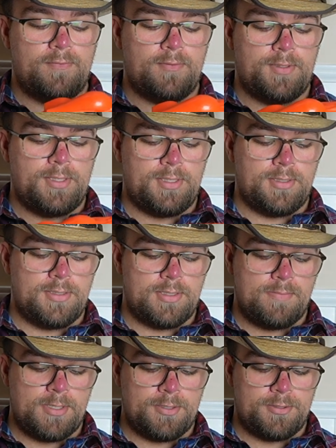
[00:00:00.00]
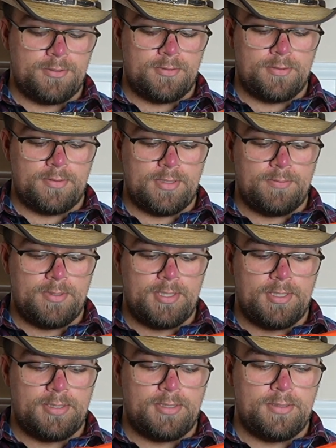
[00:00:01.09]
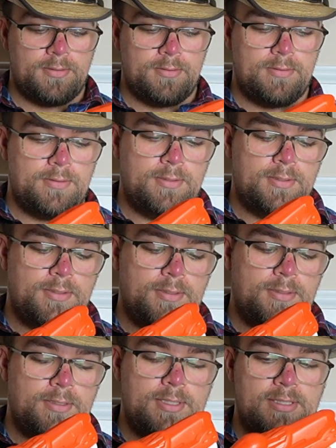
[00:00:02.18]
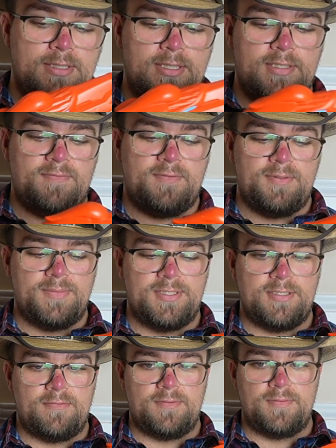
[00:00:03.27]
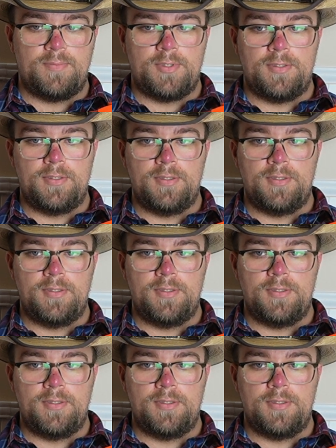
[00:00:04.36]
the kids. I'm not sure. They would need to test it out for themselves, but